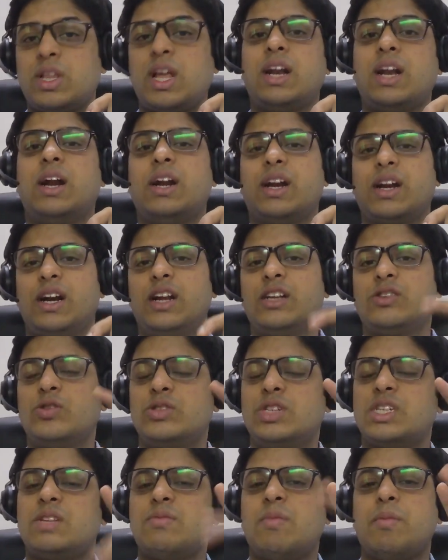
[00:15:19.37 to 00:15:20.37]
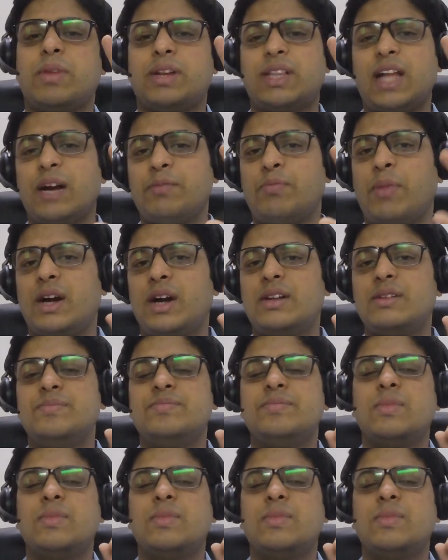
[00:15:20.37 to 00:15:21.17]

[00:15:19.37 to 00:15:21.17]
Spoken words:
than 100. So just remember that part.